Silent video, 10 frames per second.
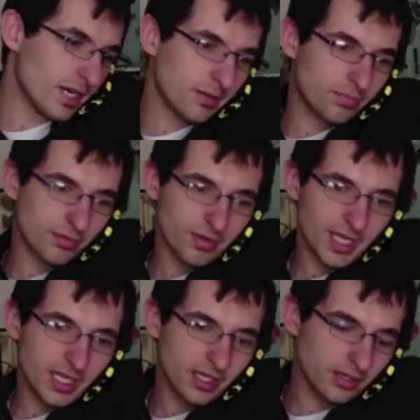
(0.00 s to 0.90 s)

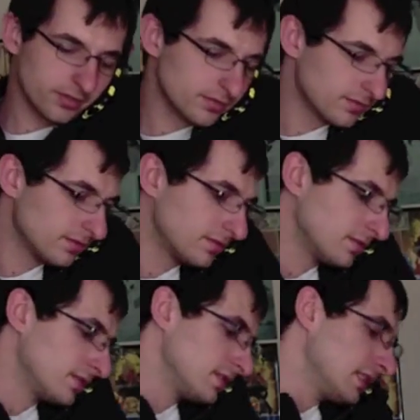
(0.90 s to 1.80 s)
operator.
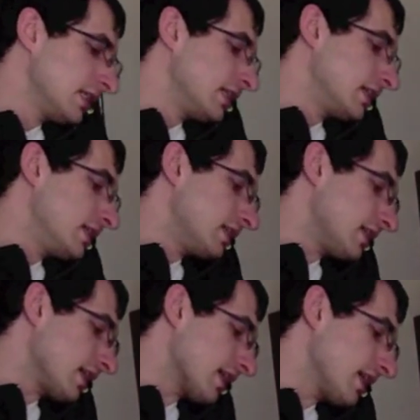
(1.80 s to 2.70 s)

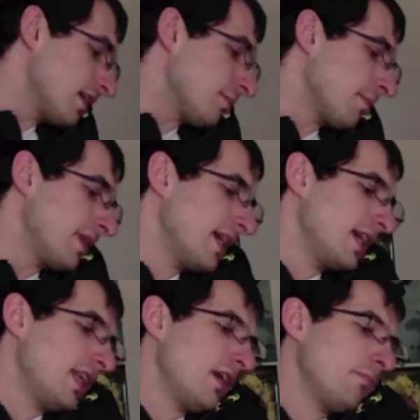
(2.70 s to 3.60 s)
I got my
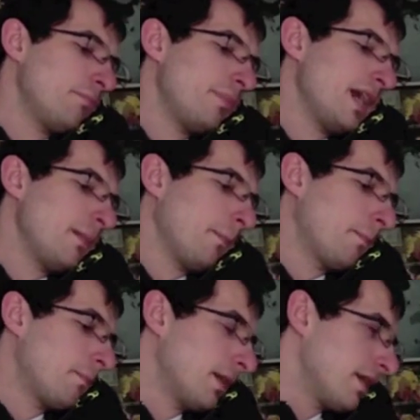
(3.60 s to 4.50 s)
pen and
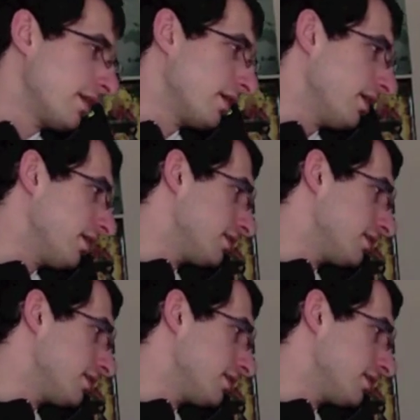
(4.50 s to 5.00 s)
paper.